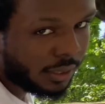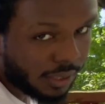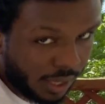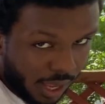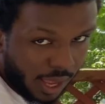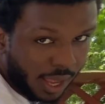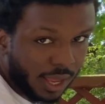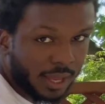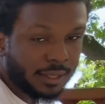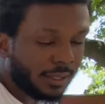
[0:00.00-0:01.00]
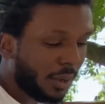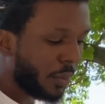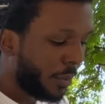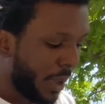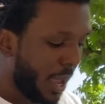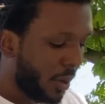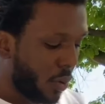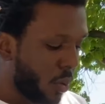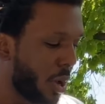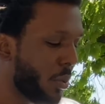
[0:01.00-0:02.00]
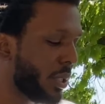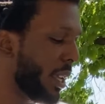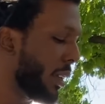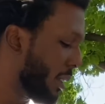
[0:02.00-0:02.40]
ah, they were that cool. I wish they could